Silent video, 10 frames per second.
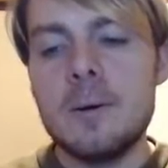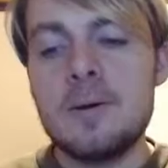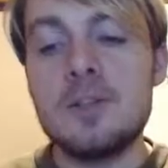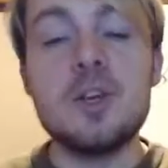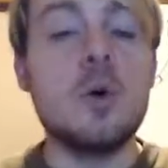
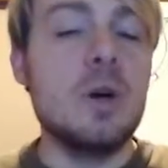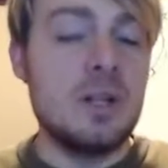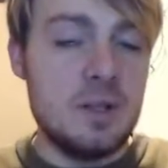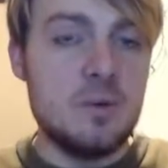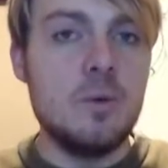So
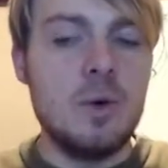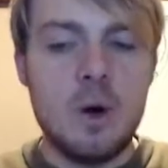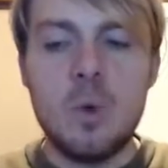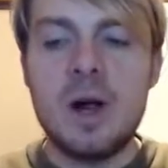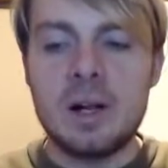it's a
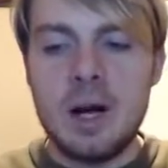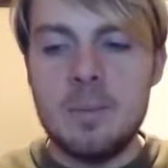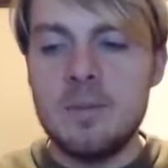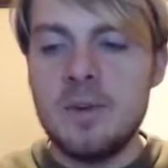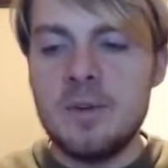
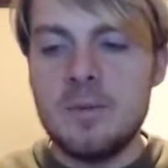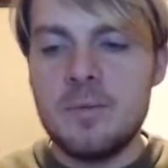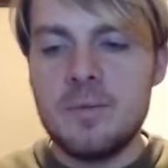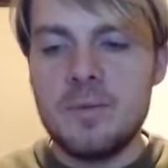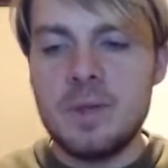welcome
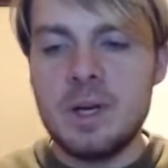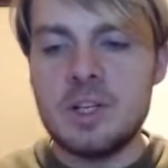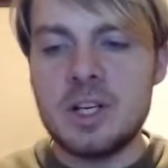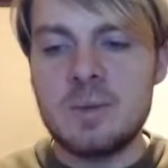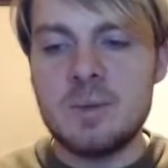
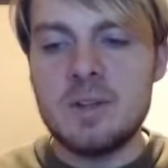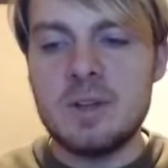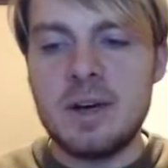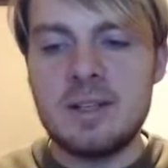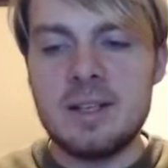adjustment,
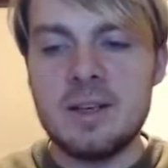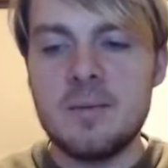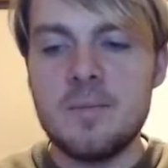I think.